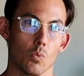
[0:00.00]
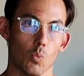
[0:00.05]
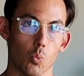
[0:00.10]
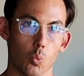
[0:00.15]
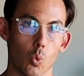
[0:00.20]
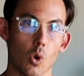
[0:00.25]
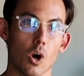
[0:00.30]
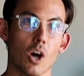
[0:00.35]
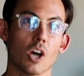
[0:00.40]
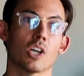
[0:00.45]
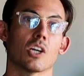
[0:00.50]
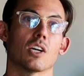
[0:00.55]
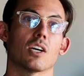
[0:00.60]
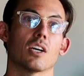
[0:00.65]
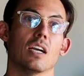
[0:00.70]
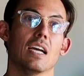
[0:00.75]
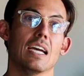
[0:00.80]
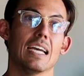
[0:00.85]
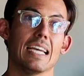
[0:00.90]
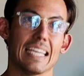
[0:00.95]

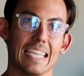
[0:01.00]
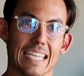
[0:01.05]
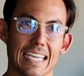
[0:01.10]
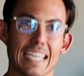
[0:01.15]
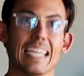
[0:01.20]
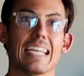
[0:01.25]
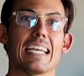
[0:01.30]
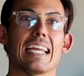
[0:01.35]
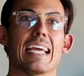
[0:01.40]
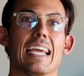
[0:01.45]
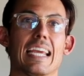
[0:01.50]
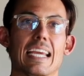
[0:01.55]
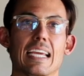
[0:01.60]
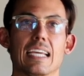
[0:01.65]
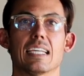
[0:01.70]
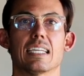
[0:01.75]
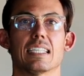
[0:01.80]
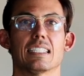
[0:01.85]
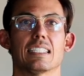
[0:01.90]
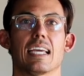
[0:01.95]
water in a
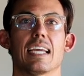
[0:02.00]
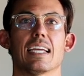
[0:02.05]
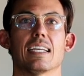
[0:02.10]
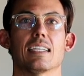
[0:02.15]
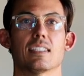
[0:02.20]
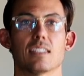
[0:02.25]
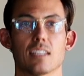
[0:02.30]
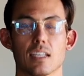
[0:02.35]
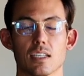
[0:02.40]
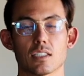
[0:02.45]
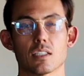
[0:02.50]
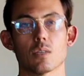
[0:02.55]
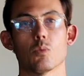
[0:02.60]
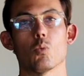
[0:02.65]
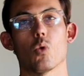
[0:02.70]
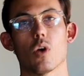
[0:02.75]
contained system.